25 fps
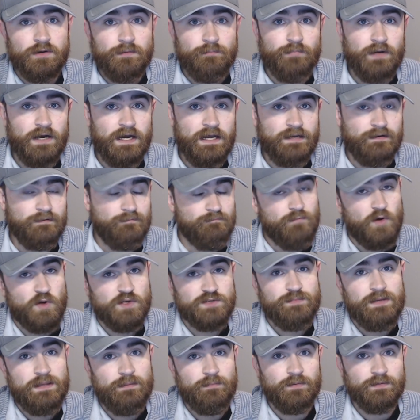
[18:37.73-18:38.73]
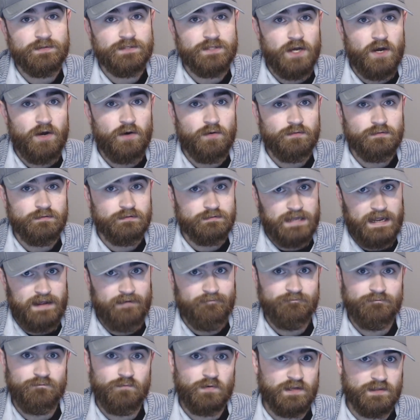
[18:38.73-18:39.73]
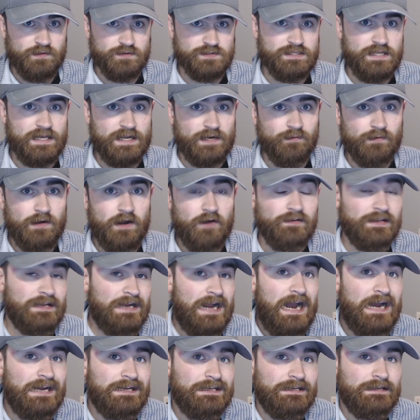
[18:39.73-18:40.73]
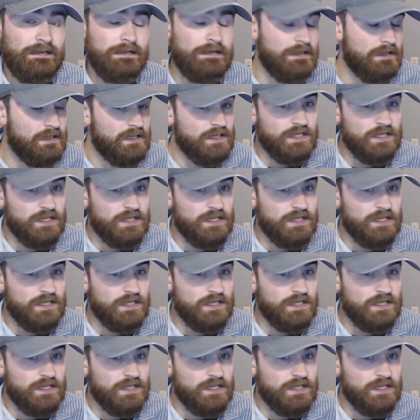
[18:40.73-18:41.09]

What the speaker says: But most people don't have one of those laying around, like I didn't,